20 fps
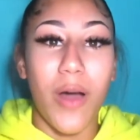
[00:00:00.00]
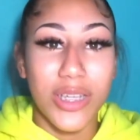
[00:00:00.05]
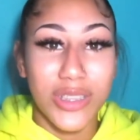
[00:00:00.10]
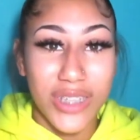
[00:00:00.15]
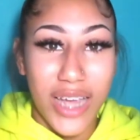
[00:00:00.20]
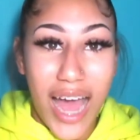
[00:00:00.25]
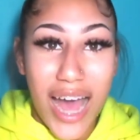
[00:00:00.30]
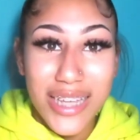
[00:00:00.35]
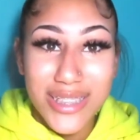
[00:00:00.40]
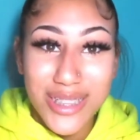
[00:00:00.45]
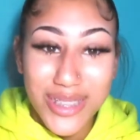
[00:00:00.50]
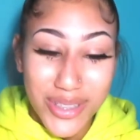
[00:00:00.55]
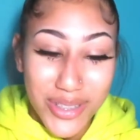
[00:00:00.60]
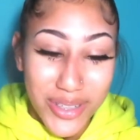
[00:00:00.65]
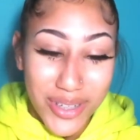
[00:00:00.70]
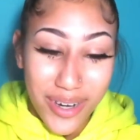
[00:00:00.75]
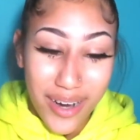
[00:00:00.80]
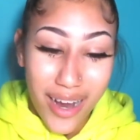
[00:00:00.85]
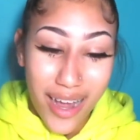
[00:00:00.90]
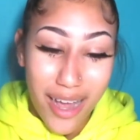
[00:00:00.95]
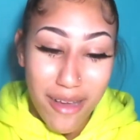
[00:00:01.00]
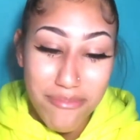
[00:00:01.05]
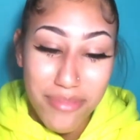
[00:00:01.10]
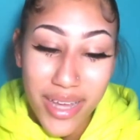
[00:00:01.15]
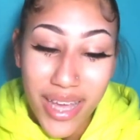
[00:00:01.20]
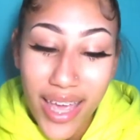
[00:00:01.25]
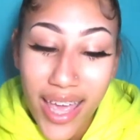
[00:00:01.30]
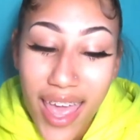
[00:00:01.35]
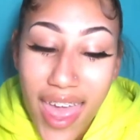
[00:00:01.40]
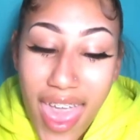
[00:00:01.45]
watch it I still cry
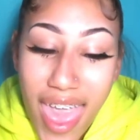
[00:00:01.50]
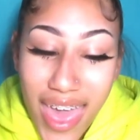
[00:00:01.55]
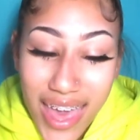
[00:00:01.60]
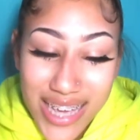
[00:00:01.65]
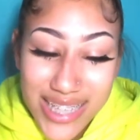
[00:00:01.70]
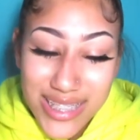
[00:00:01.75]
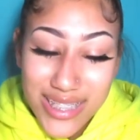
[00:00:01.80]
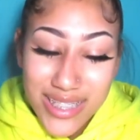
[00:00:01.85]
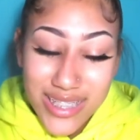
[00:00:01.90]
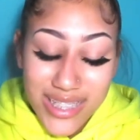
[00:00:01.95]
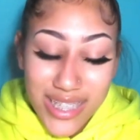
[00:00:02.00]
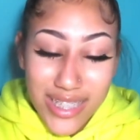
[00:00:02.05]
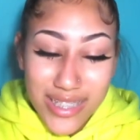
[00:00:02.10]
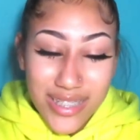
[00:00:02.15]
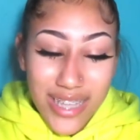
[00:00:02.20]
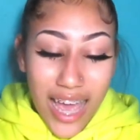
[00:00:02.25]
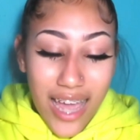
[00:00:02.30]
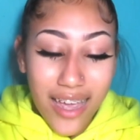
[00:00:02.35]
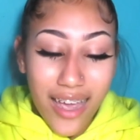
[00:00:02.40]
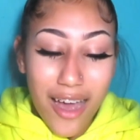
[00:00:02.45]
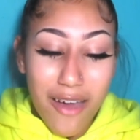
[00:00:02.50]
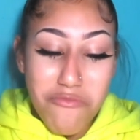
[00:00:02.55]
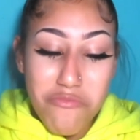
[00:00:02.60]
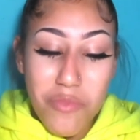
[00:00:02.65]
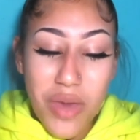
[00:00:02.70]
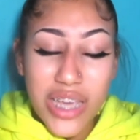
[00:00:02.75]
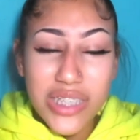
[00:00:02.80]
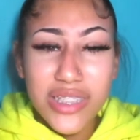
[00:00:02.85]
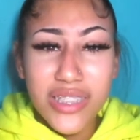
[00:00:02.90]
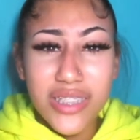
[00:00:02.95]
but it just sends like a
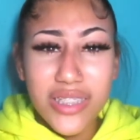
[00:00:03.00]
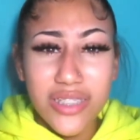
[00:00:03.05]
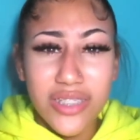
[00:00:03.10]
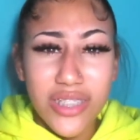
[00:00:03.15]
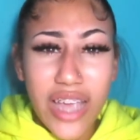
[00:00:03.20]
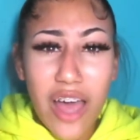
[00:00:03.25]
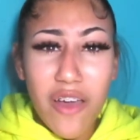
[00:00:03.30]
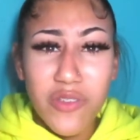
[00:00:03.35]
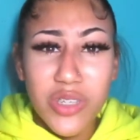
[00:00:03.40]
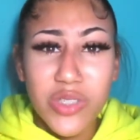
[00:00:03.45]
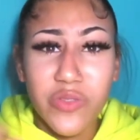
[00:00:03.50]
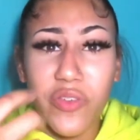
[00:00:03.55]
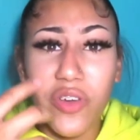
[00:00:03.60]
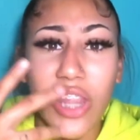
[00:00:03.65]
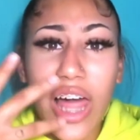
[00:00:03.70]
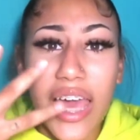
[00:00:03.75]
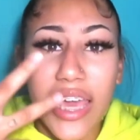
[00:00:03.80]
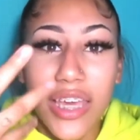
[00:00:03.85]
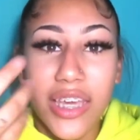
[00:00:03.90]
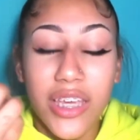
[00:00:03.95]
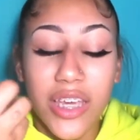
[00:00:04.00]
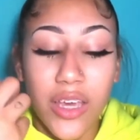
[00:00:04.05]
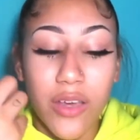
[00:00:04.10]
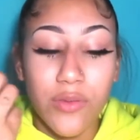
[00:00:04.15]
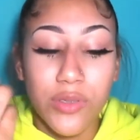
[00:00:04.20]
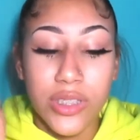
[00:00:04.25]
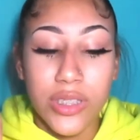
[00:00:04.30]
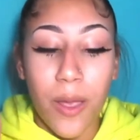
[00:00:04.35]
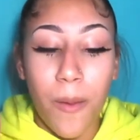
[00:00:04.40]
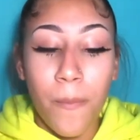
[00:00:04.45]
message I just feel like it
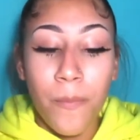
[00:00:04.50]
gives